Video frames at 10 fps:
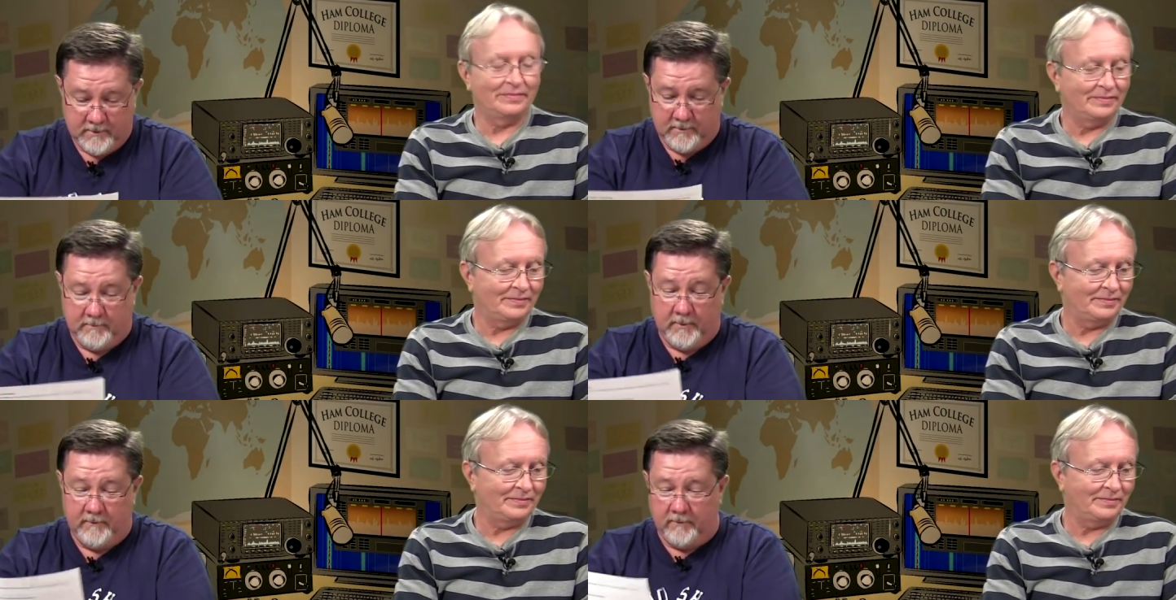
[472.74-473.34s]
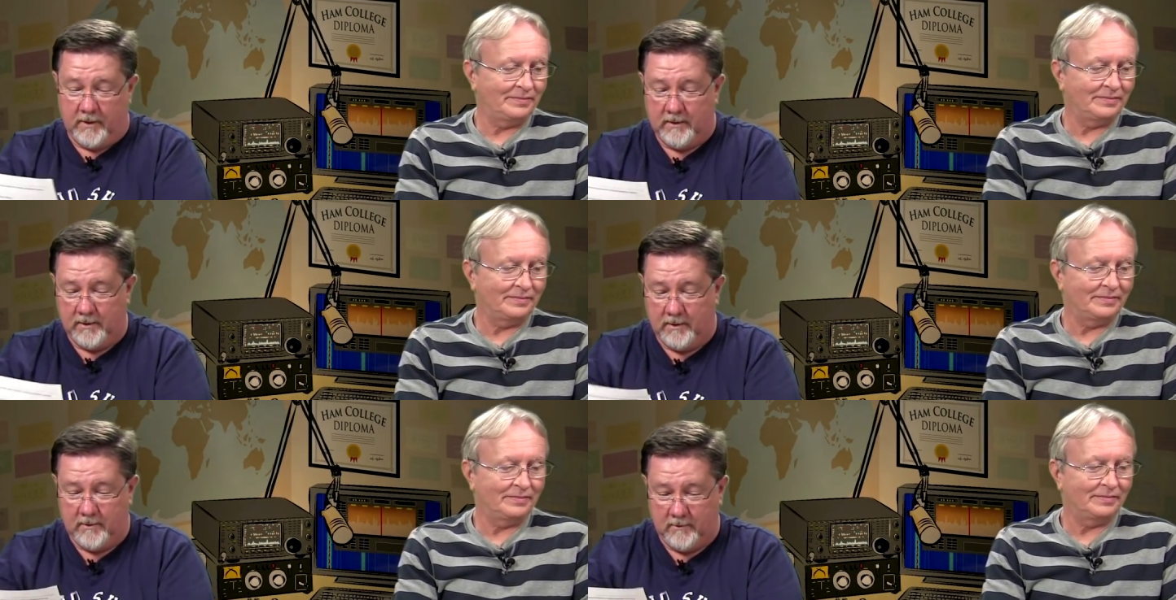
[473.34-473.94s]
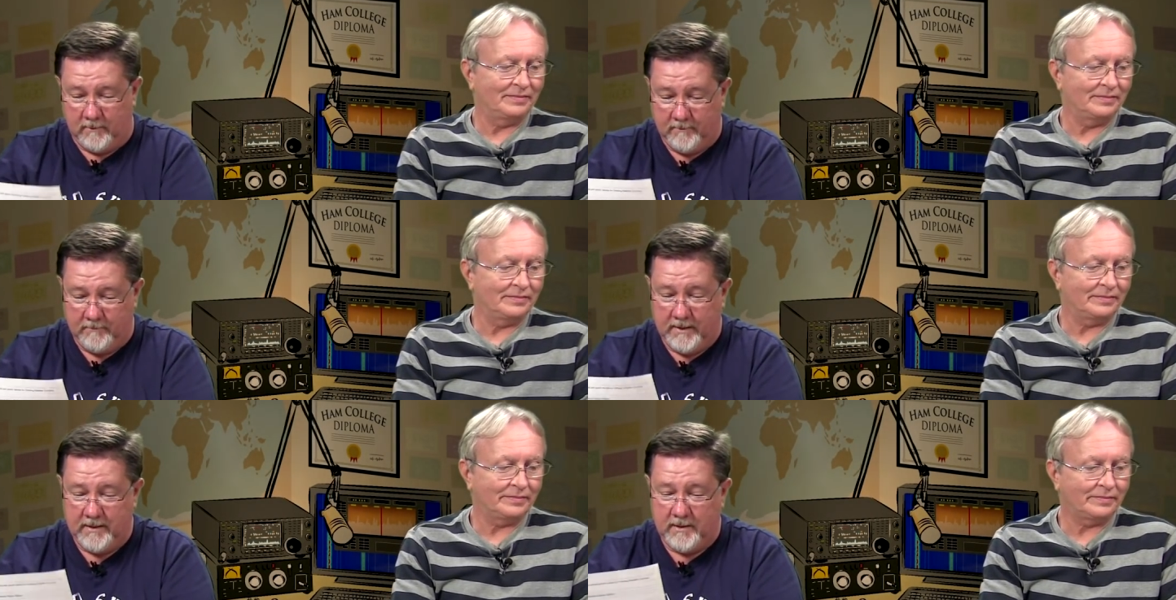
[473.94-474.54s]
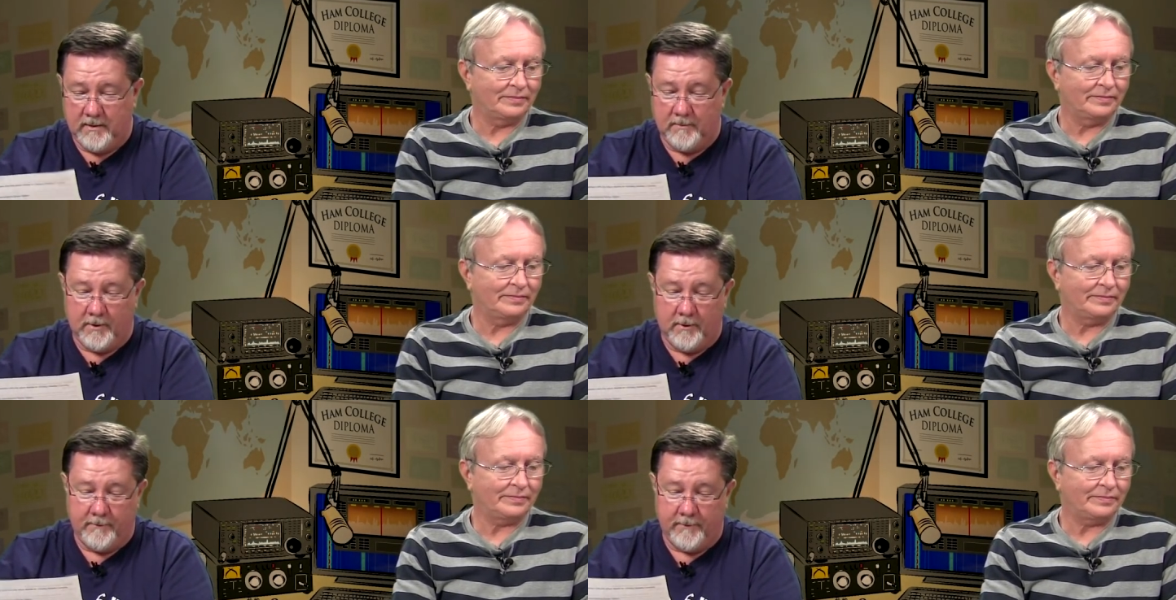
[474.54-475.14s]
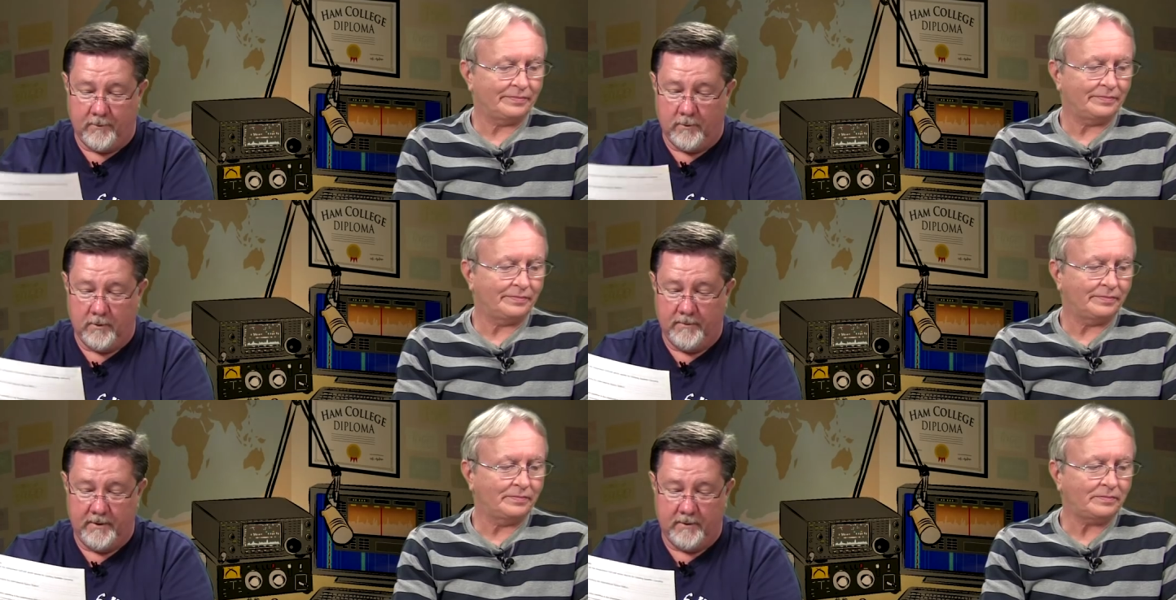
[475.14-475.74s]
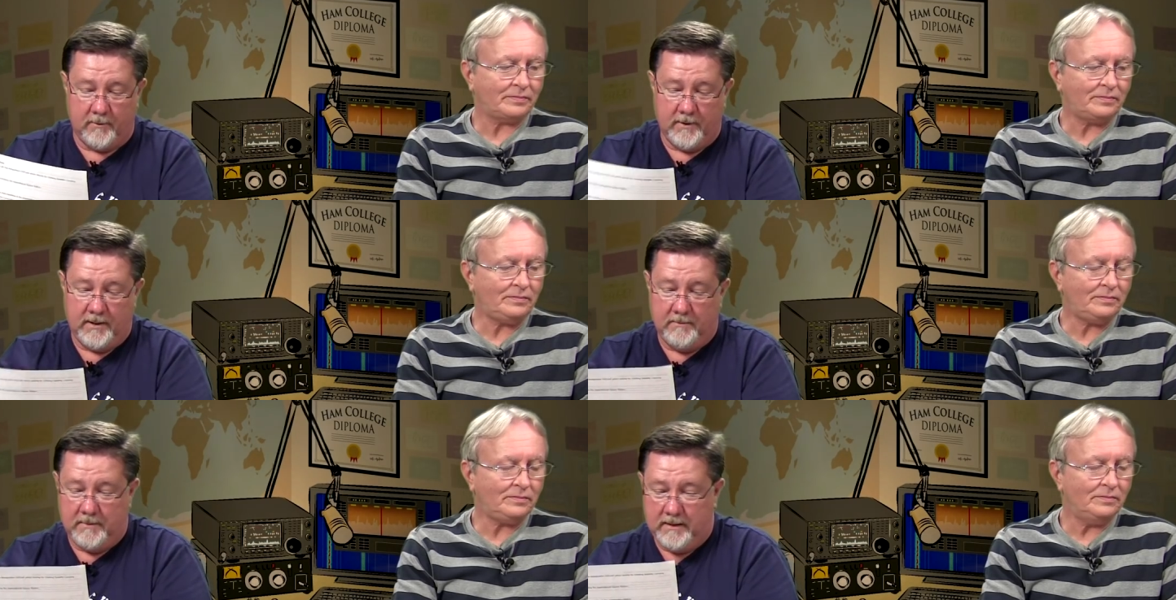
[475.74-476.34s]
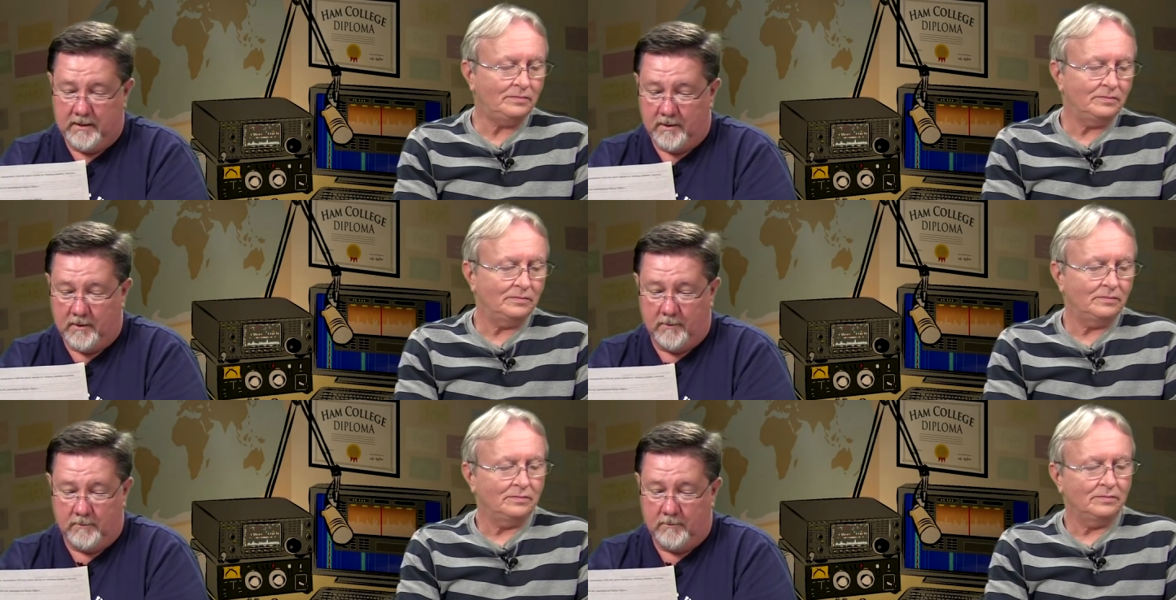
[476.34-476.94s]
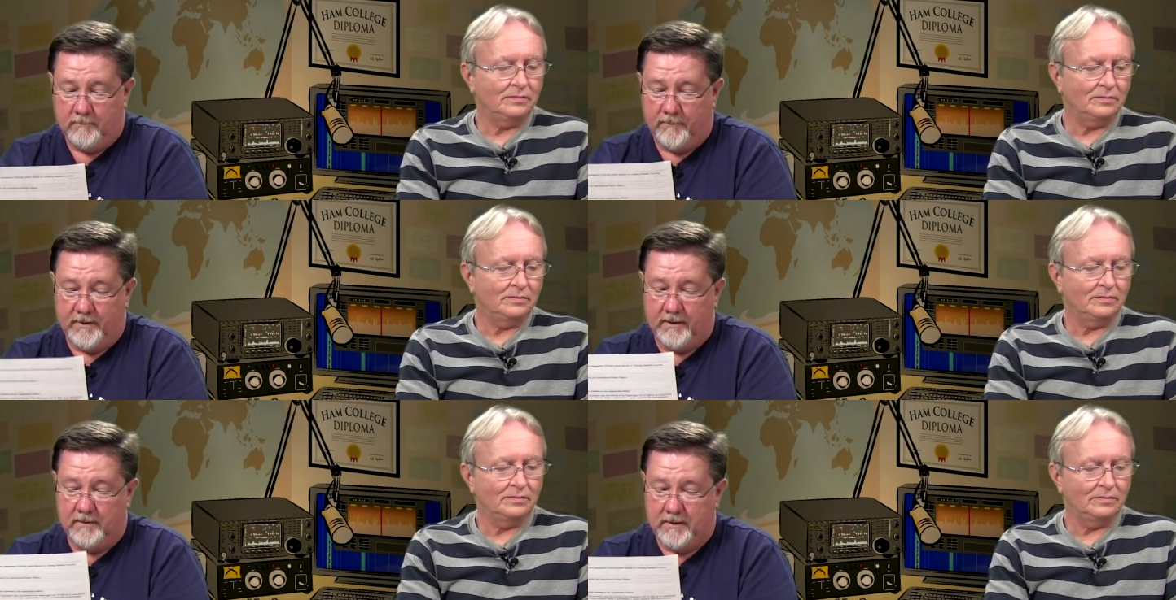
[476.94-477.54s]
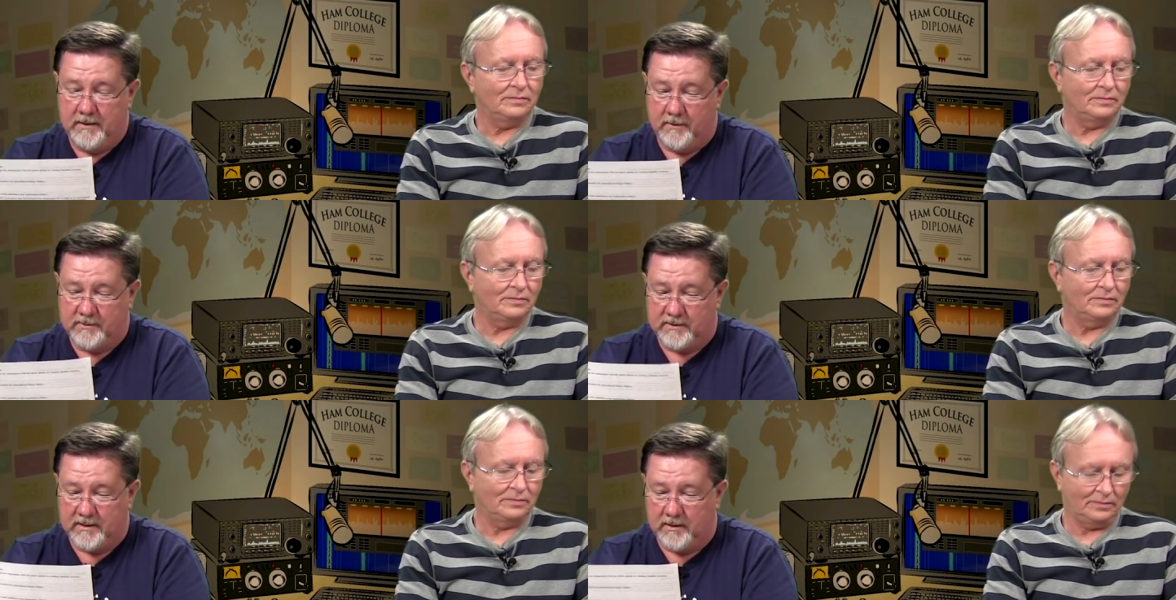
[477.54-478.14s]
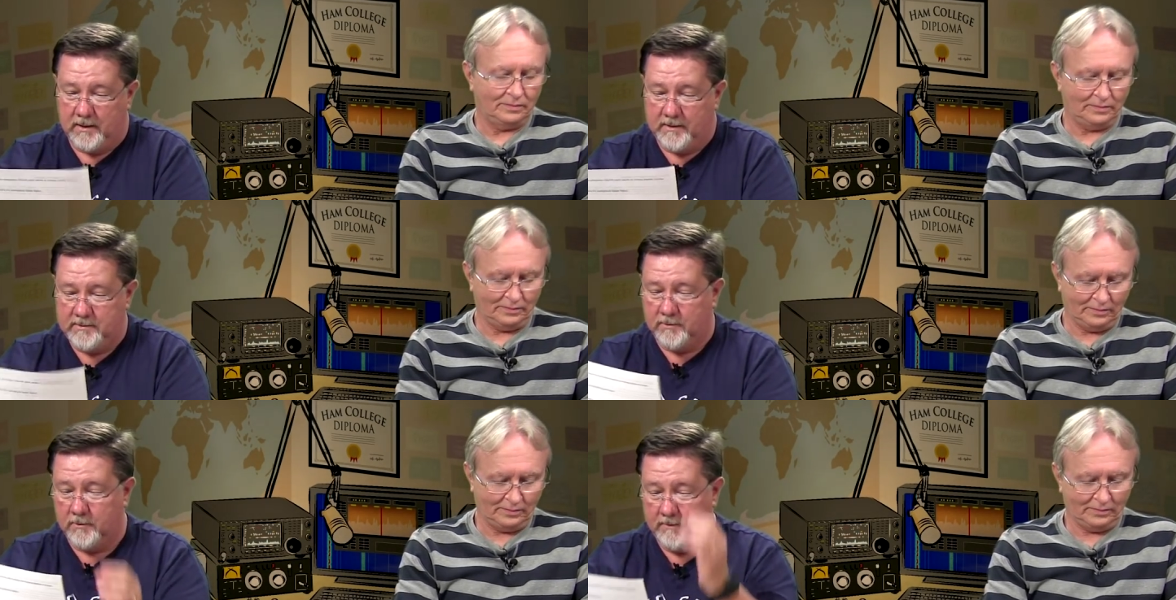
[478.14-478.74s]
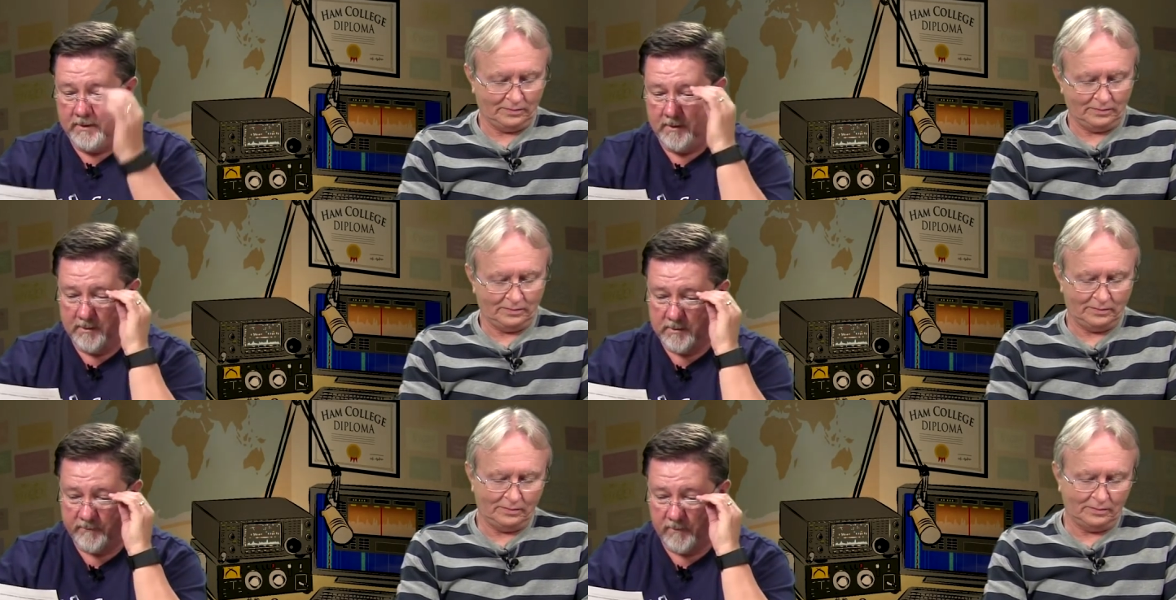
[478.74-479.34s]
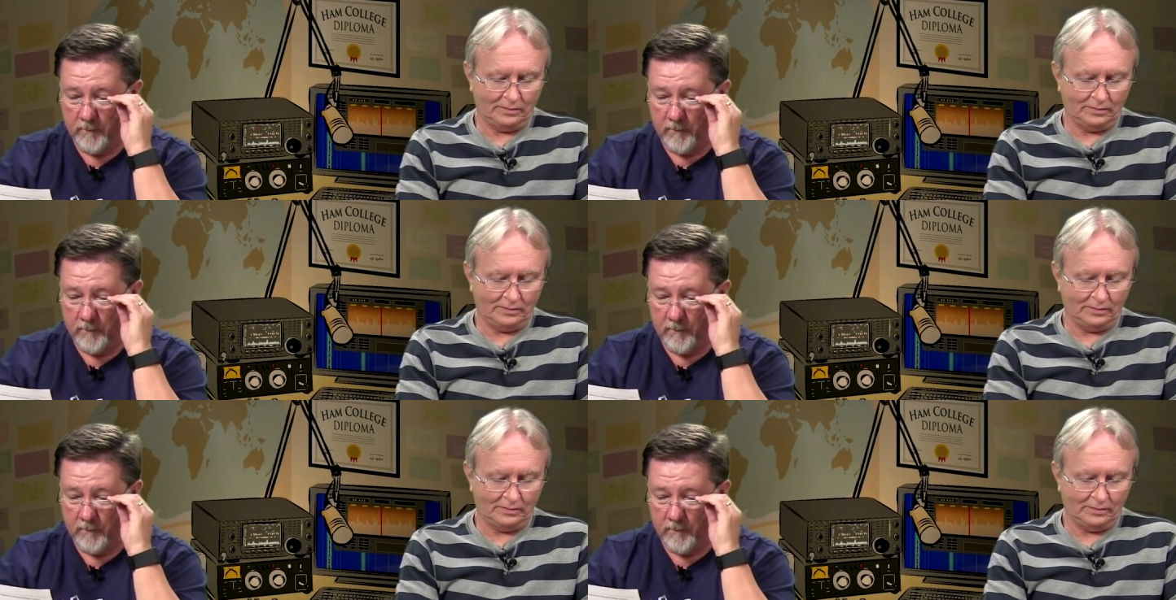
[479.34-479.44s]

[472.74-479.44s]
Speaker 1: Moving right along, medium Earth orbit or MEO the MEO satellite's orbit is from